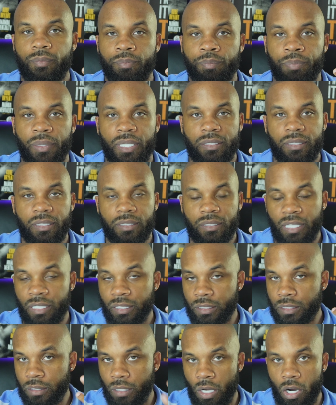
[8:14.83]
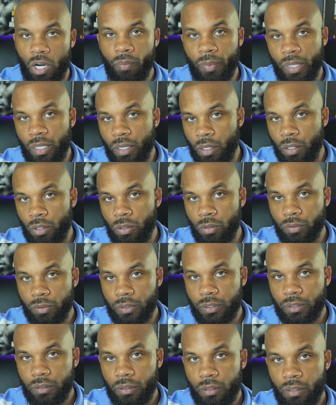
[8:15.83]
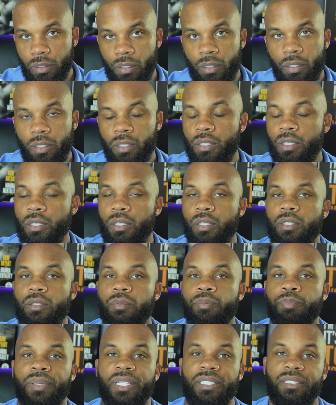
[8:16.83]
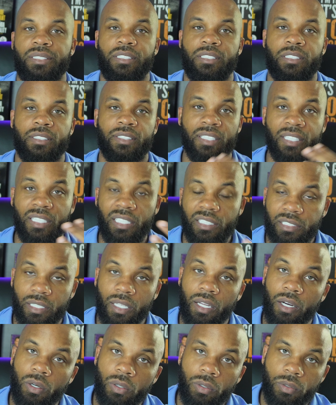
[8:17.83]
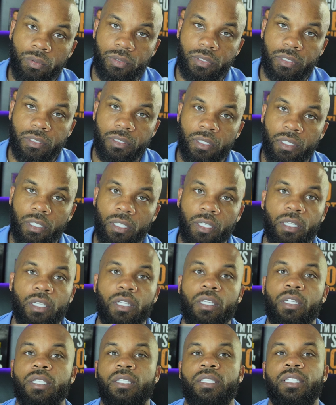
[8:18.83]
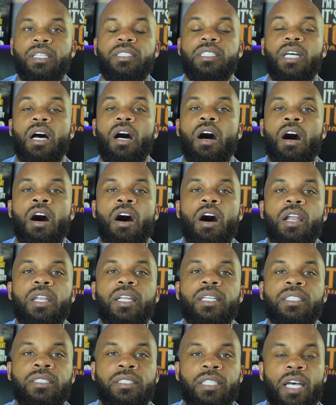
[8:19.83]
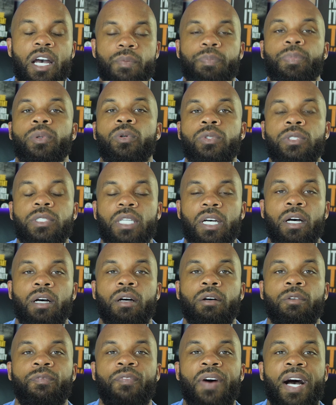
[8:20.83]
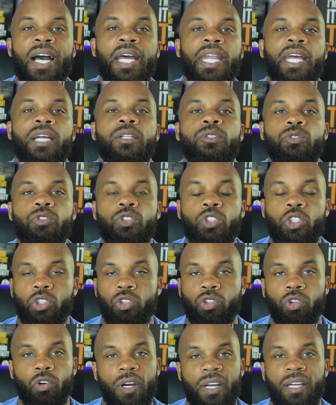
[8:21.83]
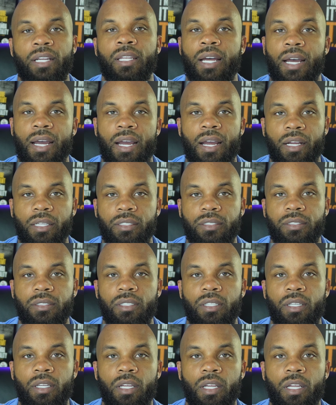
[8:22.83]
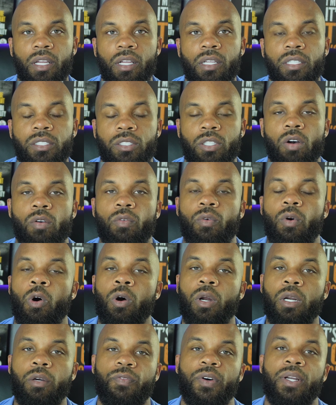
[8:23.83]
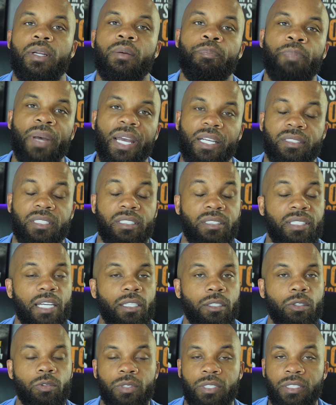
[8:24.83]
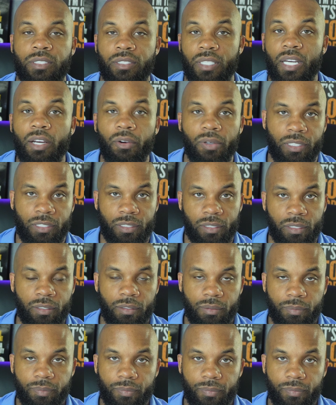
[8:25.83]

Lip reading: business installment loans, business lease loans. These are all examples of financial trade lines. So in order for the banks to take you seriously,